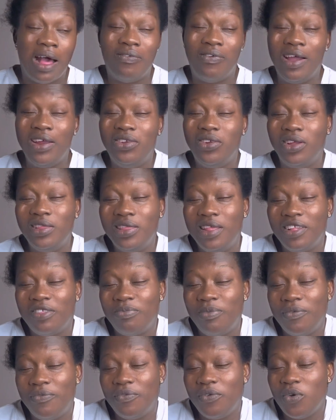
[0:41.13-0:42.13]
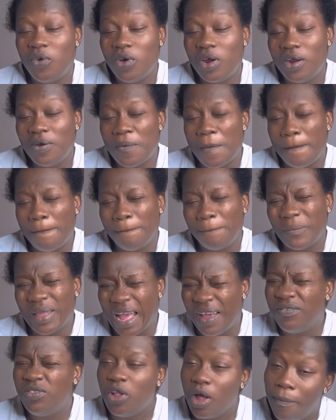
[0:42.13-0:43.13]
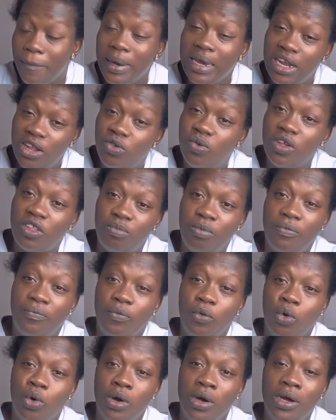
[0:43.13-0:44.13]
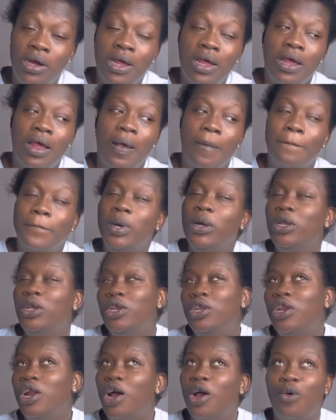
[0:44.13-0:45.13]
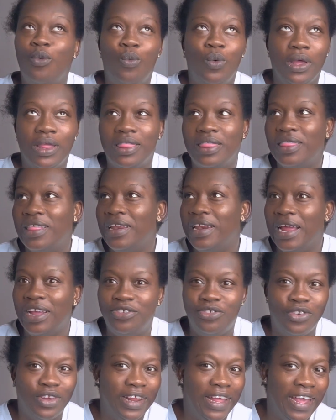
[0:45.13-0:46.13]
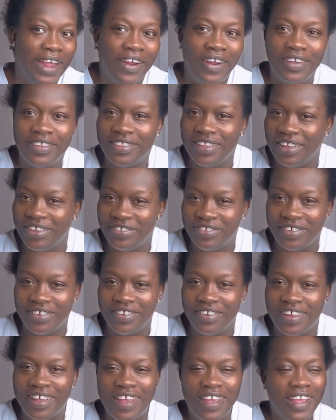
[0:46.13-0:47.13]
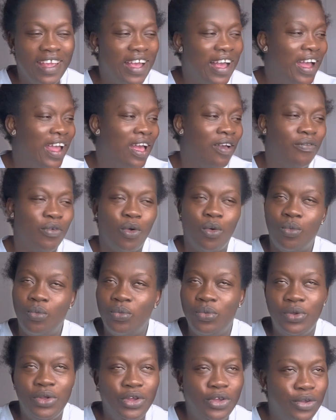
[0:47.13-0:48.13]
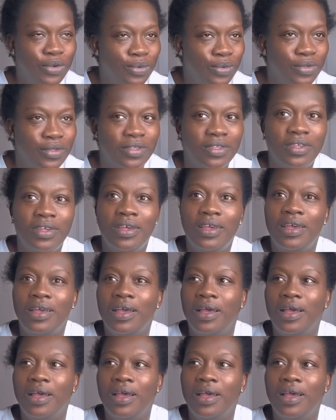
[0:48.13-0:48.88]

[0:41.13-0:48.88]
Have I done this before? I've done mini twists before, but not with natural hair extension. I have only used